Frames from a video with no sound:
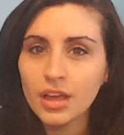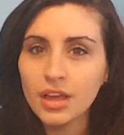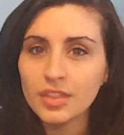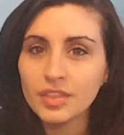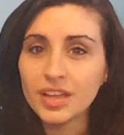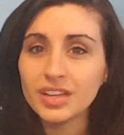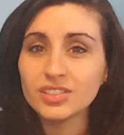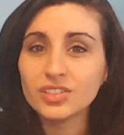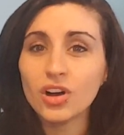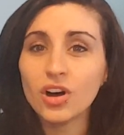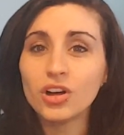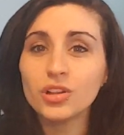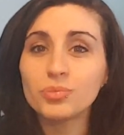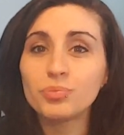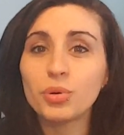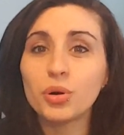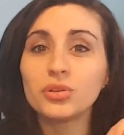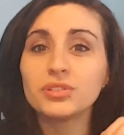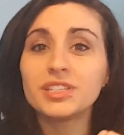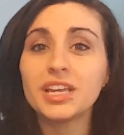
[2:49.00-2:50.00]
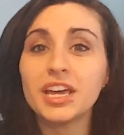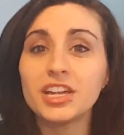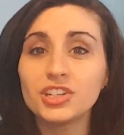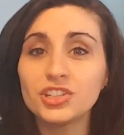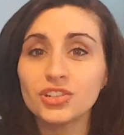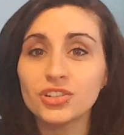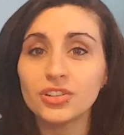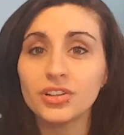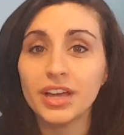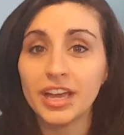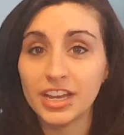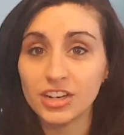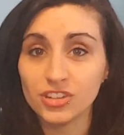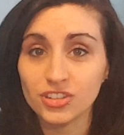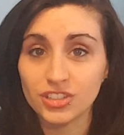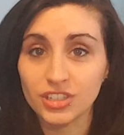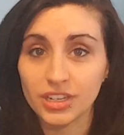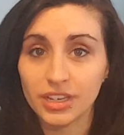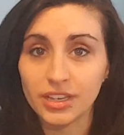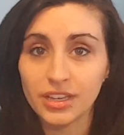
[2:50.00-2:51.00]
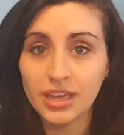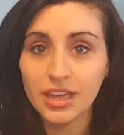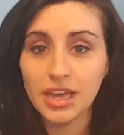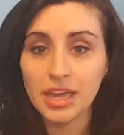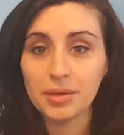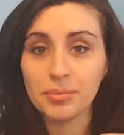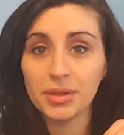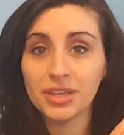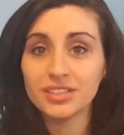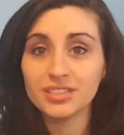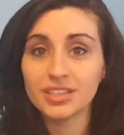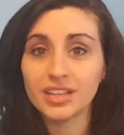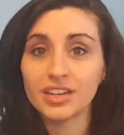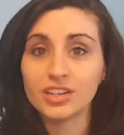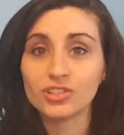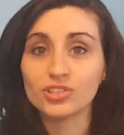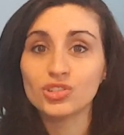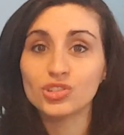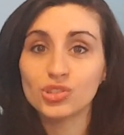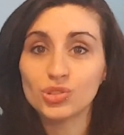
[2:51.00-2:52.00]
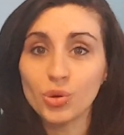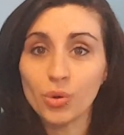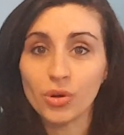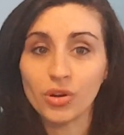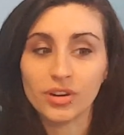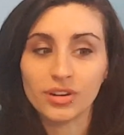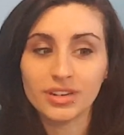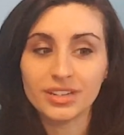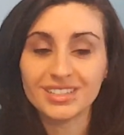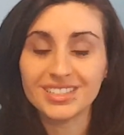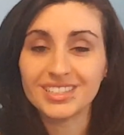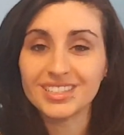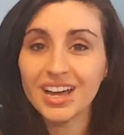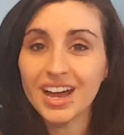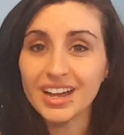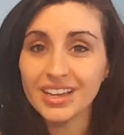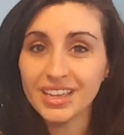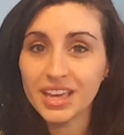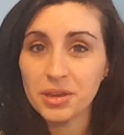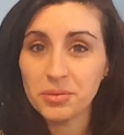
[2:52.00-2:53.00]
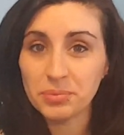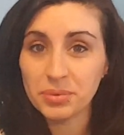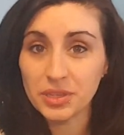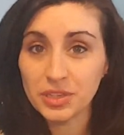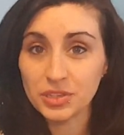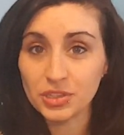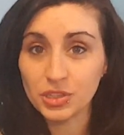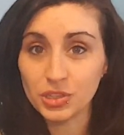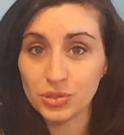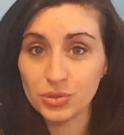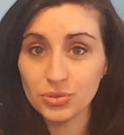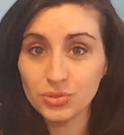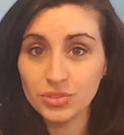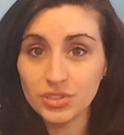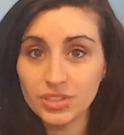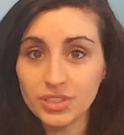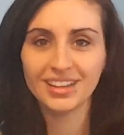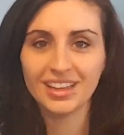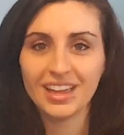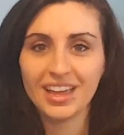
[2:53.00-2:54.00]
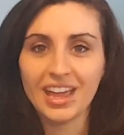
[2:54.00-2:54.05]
That's called potential energy. It means that it's stored. It's not yet being used.